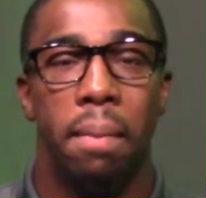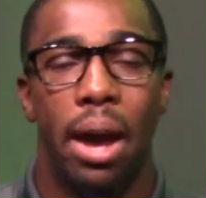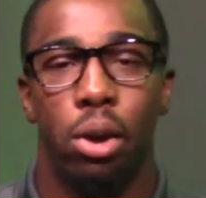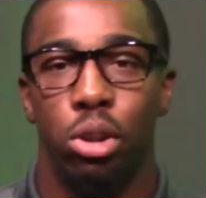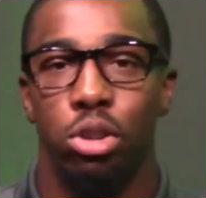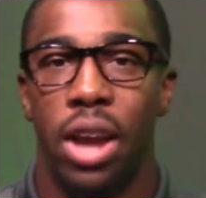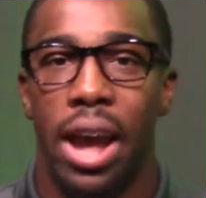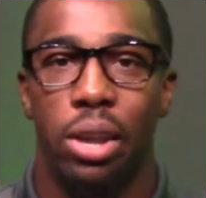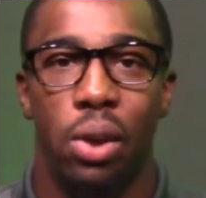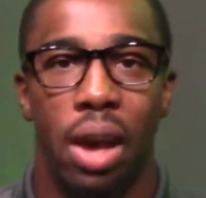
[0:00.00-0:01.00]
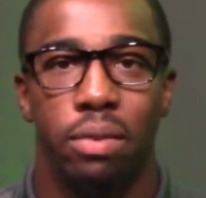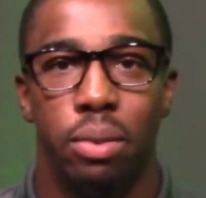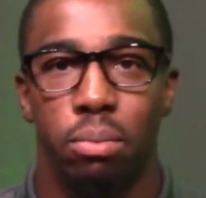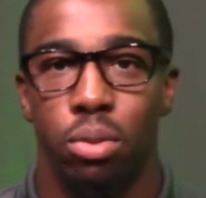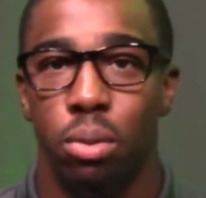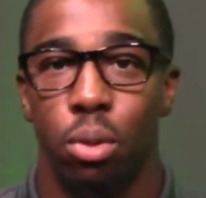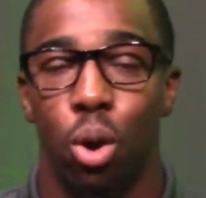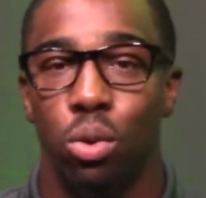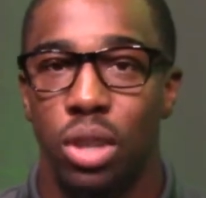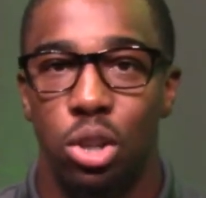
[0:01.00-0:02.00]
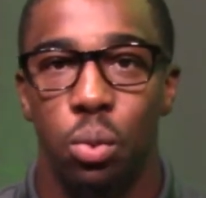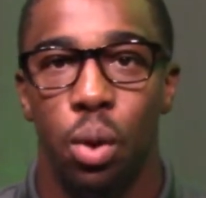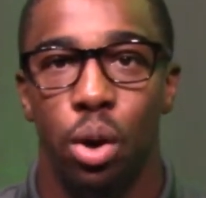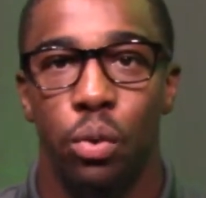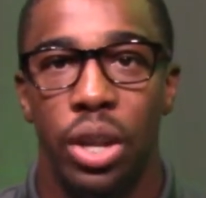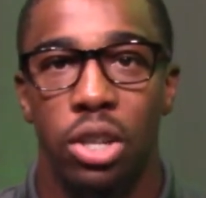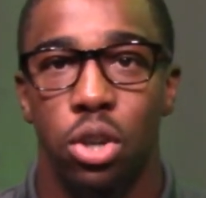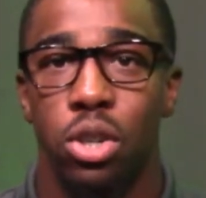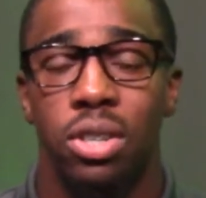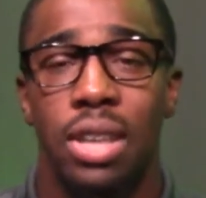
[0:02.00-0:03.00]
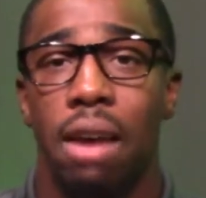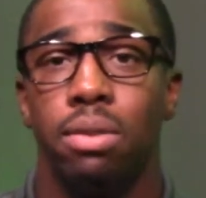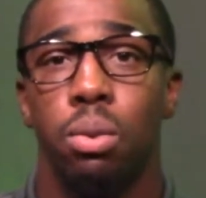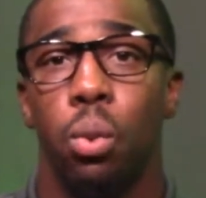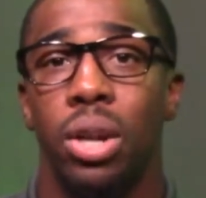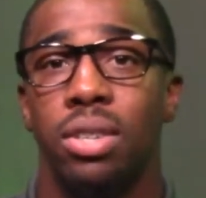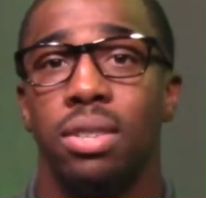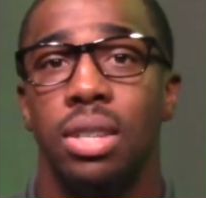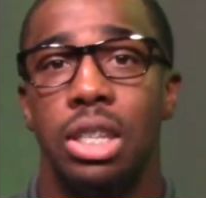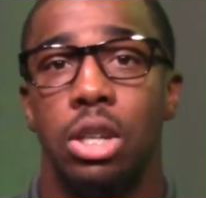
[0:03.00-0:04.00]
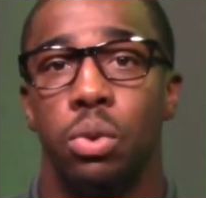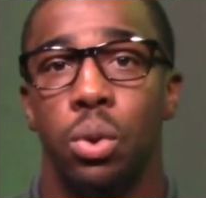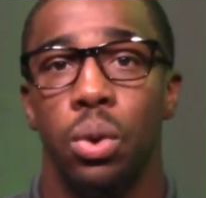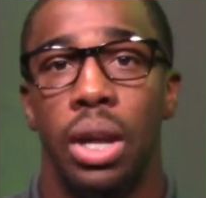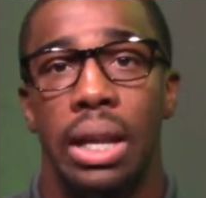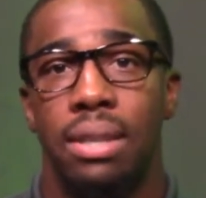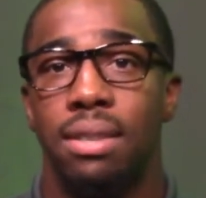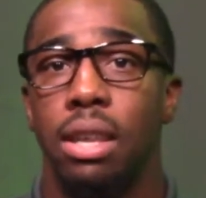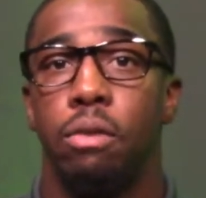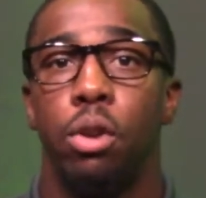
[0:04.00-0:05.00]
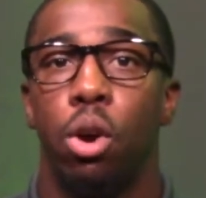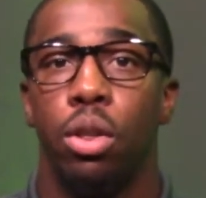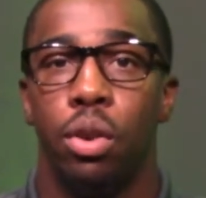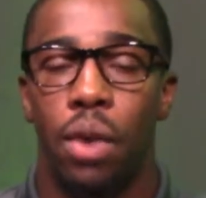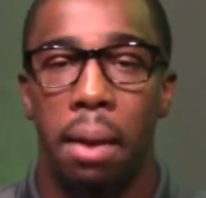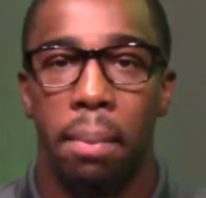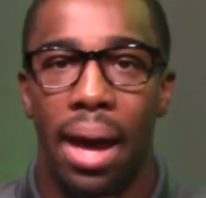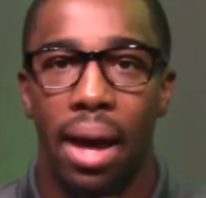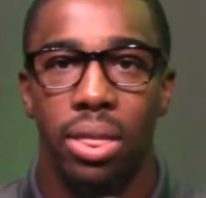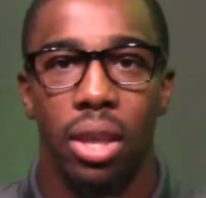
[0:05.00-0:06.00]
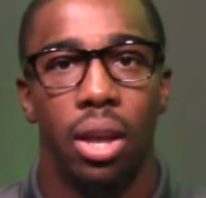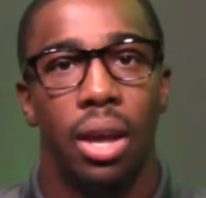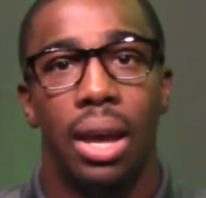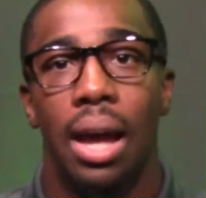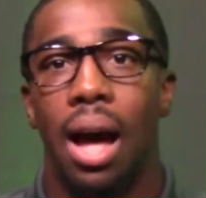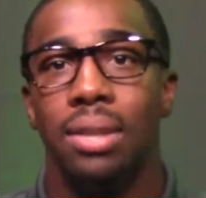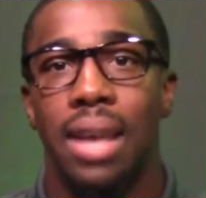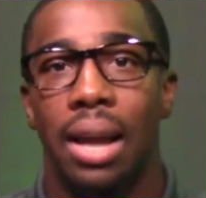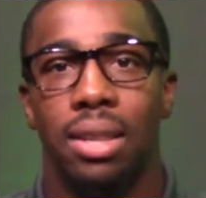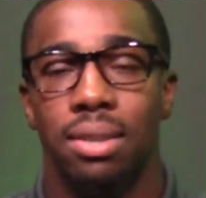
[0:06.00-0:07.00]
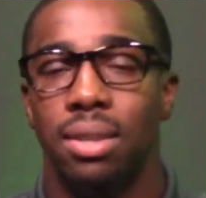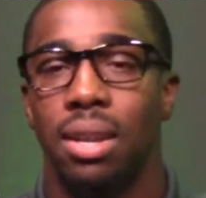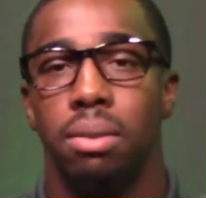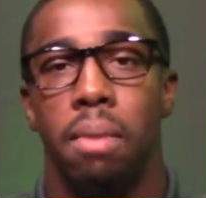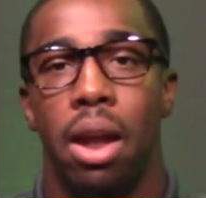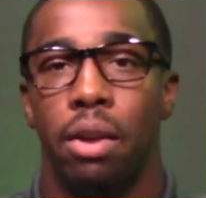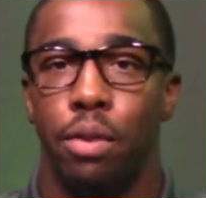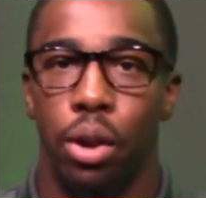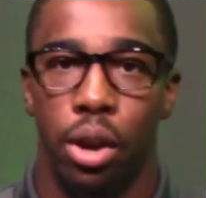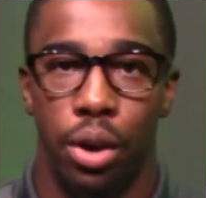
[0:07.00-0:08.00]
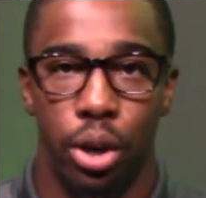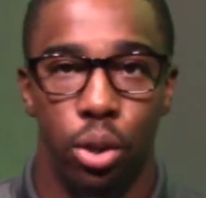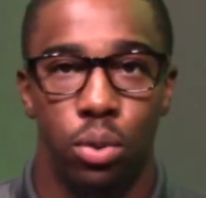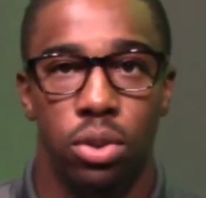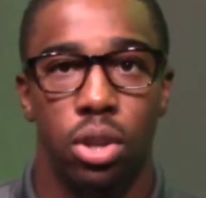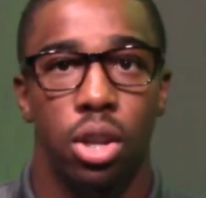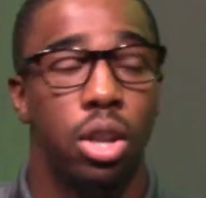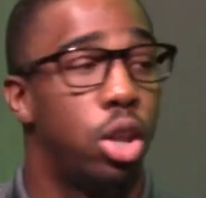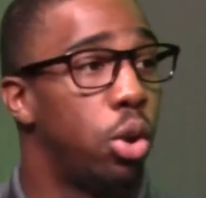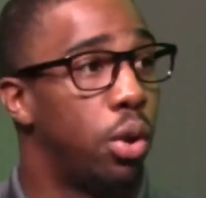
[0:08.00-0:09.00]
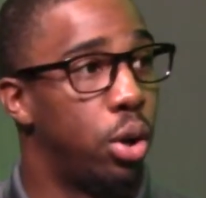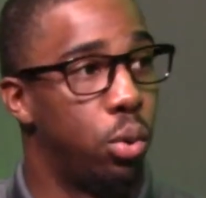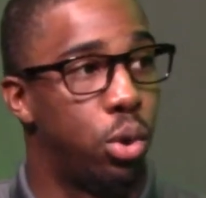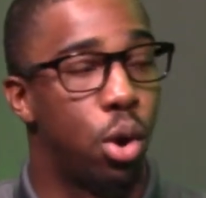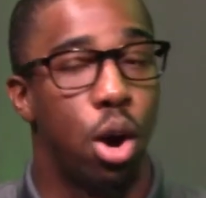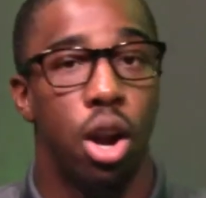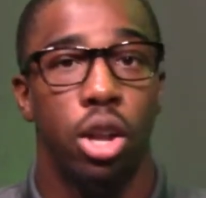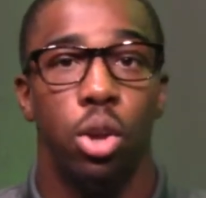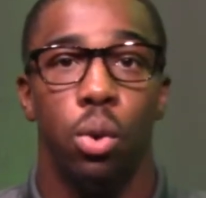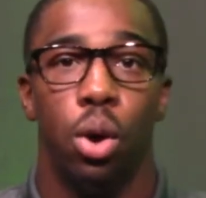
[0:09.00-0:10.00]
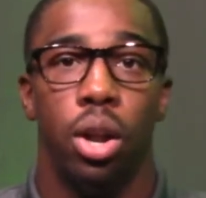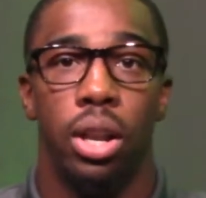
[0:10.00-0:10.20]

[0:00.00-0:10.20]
back on track, you have some goals that you want to reach, or you just have some questions in general to see if you're on the right path, contact us. It doesn't matter if you're here in Houston, you're in New York, you're on